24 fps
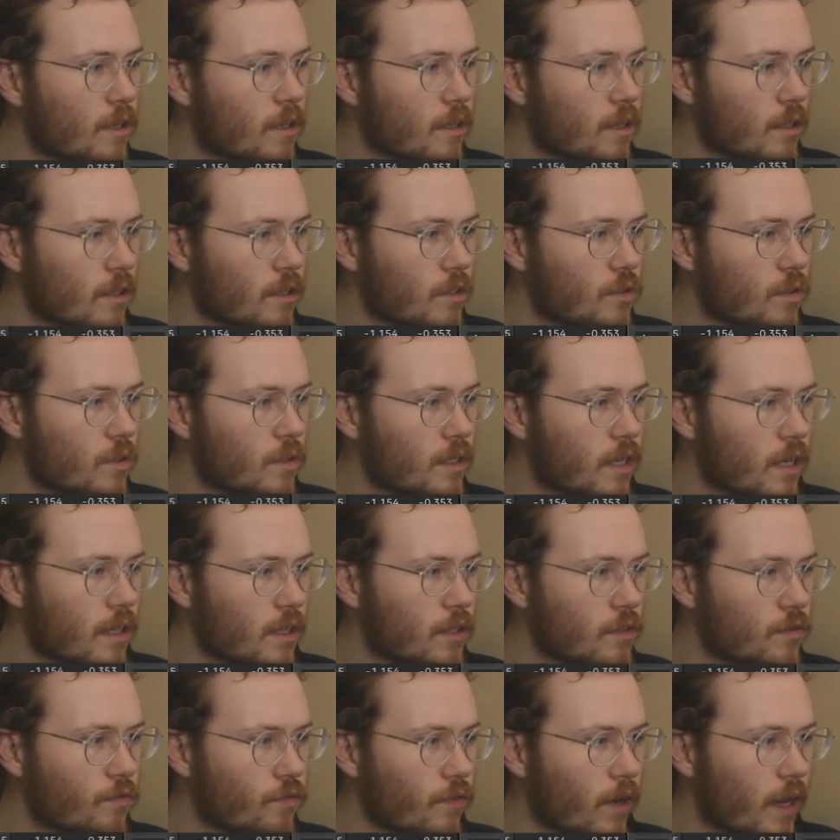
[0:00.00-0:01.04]
And so it's got this
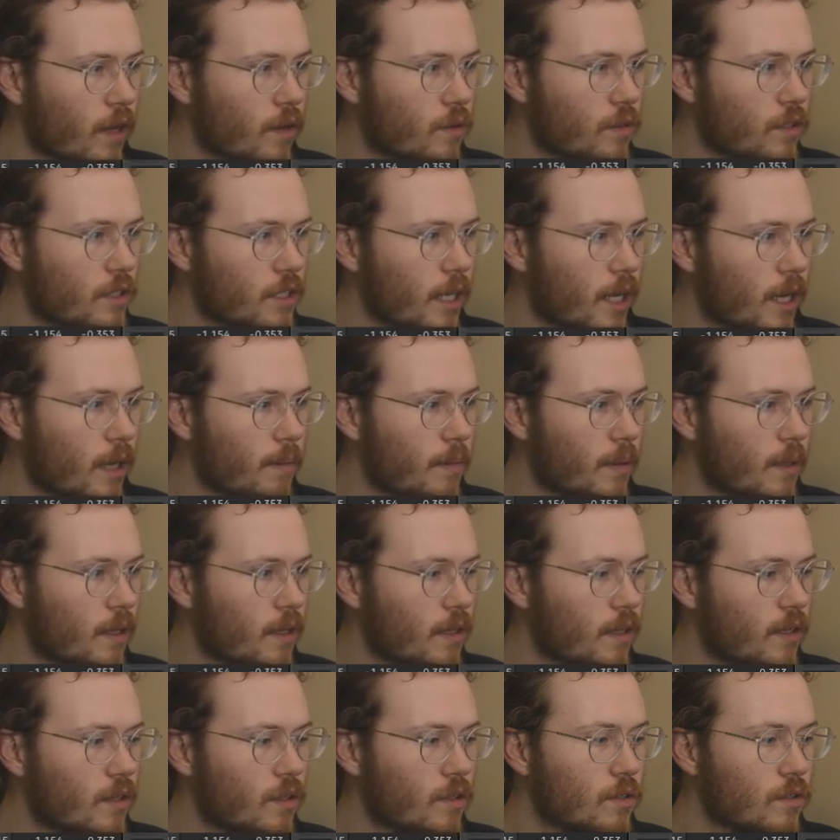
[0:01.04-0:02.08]
round shape,
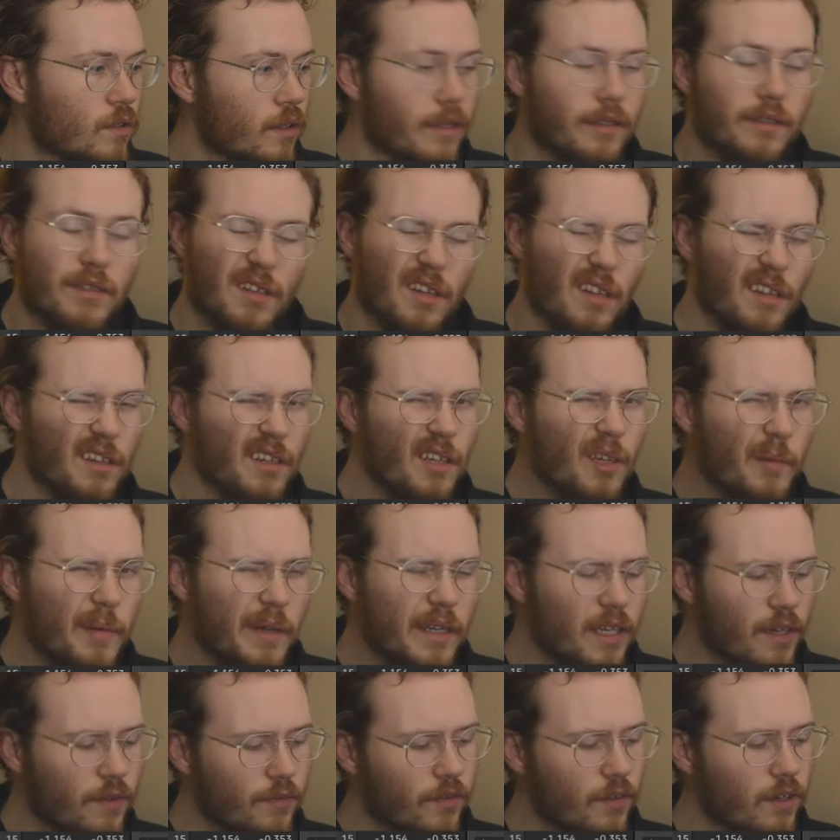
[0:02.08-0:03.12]
so that's a little bit
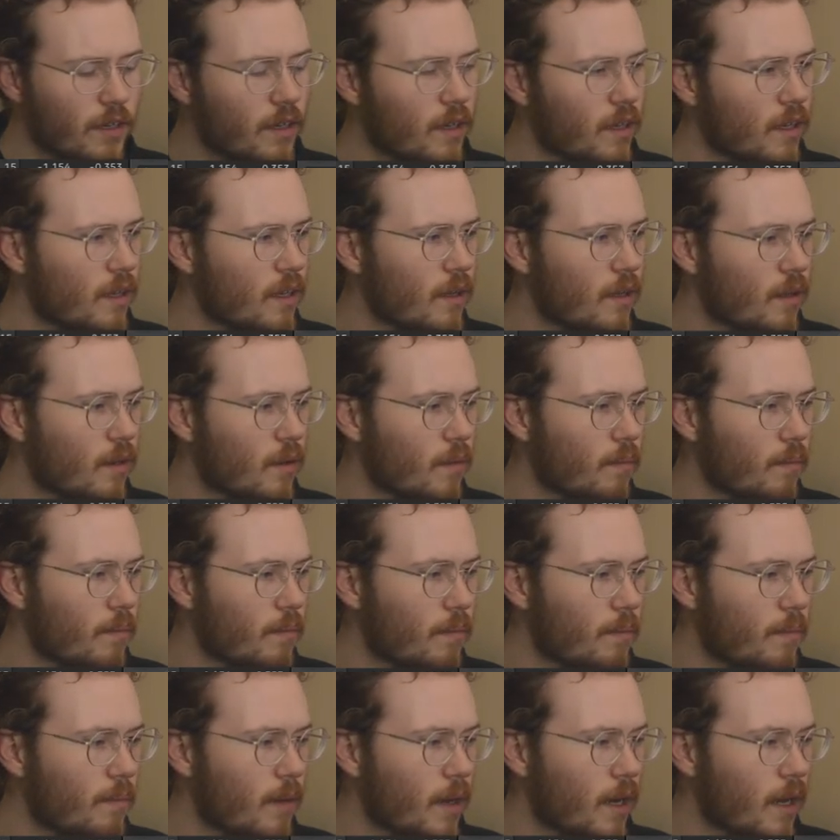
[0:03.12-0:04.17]
different,
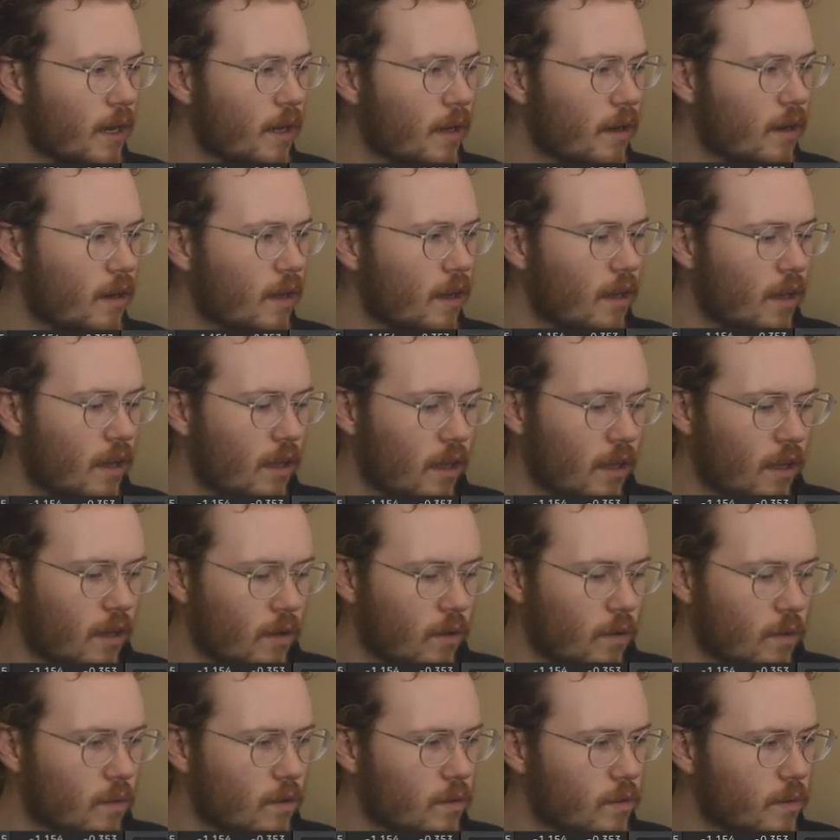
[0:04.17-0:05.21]
but
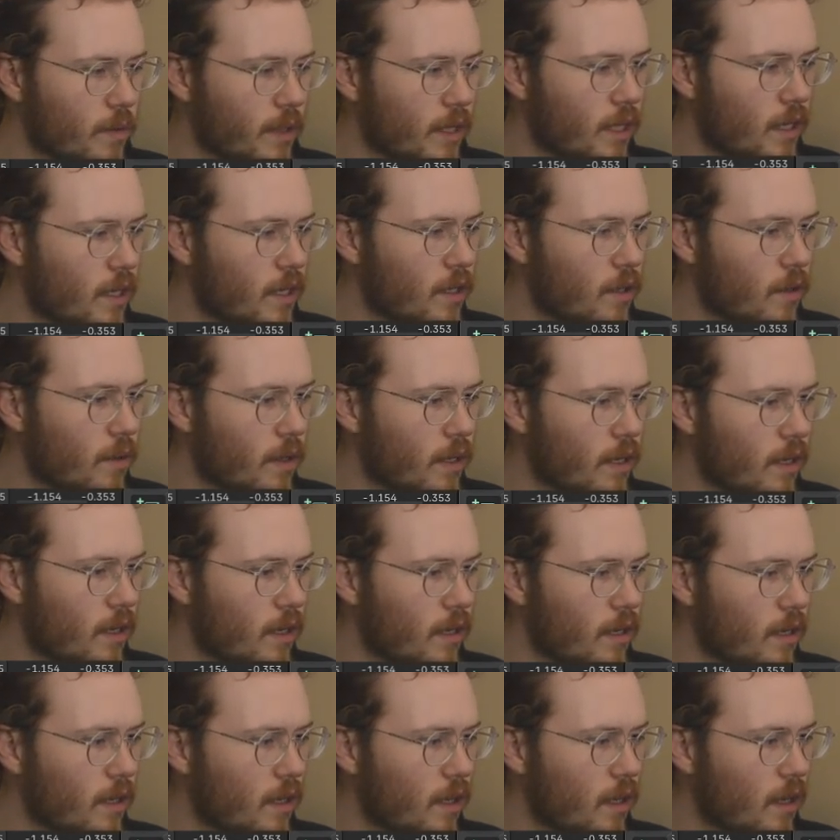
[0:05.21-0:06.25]
once we get into it,
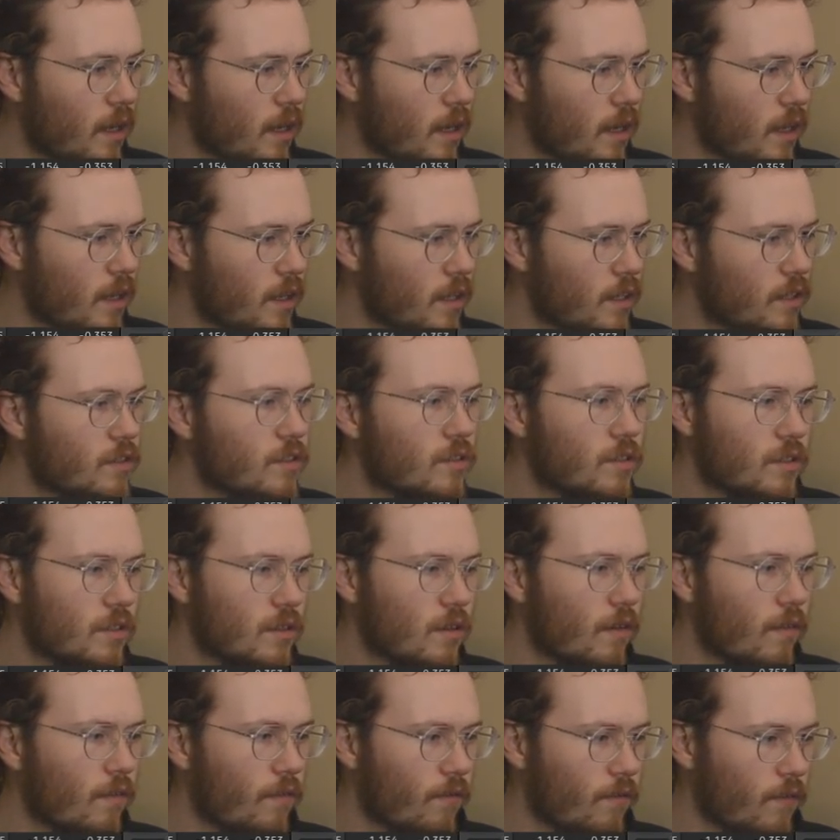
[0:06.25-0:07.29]
it's
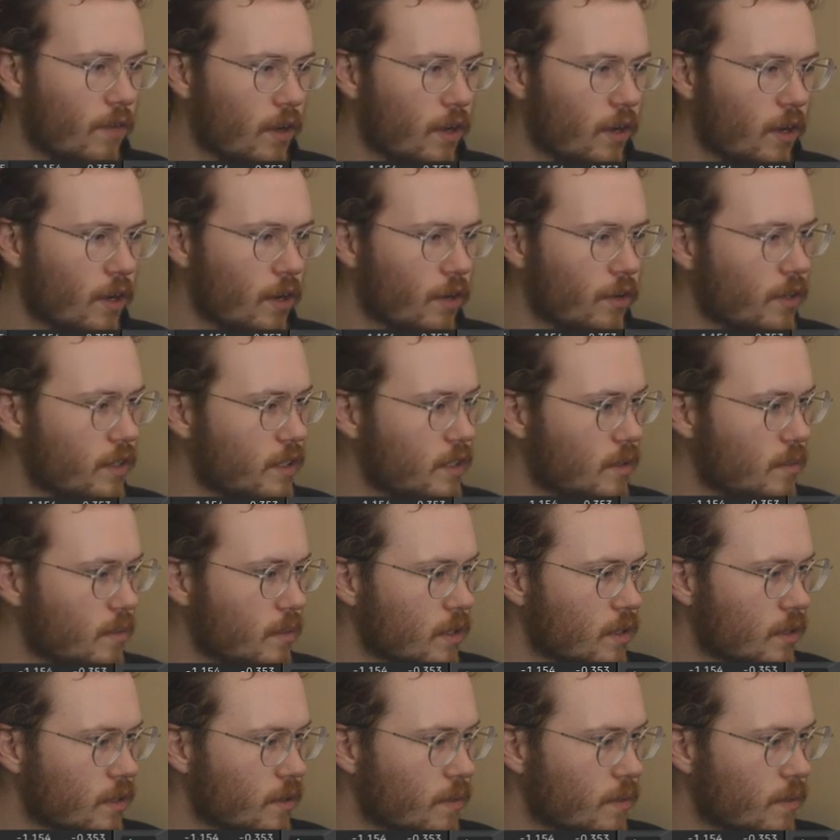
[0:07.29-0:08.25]
very similar.